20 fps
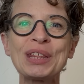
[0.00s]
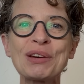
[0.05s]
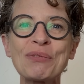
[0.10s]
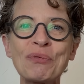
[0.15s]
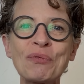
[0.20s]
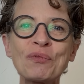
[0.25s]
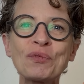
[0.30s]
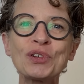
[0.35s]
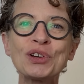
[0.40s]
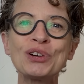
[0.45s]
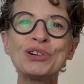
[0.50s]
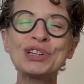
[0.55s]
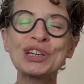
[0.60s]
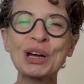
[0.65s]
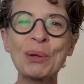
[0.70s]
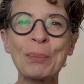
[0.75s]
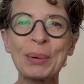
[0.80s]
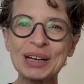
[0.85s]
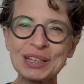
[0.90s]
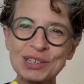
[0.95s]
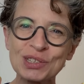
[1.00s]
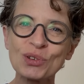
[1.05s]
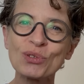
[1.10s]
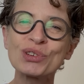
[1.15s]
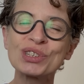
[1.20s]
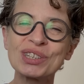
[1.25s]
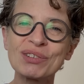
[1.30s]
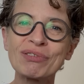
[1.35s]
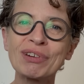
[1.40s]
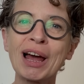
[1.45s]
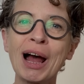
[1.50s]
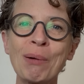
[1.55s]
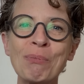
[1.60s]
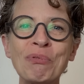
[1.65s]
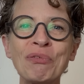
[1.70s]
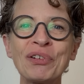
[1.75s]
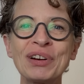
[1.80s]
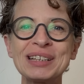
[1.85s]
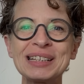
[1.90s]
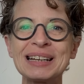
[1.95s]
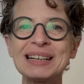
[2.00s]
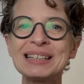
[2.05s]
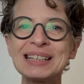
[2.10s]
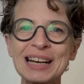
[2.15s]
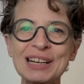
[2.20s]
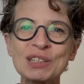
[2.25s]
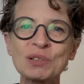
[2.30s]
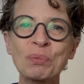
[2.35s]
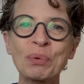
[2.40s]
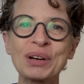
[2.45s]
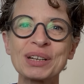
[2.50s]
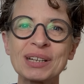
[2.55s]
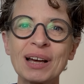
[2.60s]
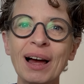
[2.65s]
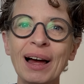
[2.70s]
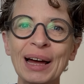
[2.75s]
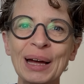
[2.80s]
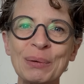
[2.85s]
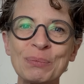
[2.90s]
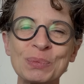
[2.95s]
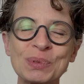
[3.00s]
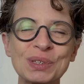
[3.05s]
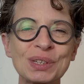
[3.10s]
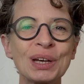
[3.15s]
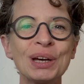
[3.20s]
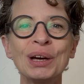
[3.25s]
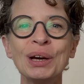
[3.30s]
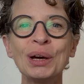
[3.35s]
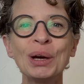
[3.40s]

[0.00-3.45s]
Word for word: that food can be a source of comfort in desperate times.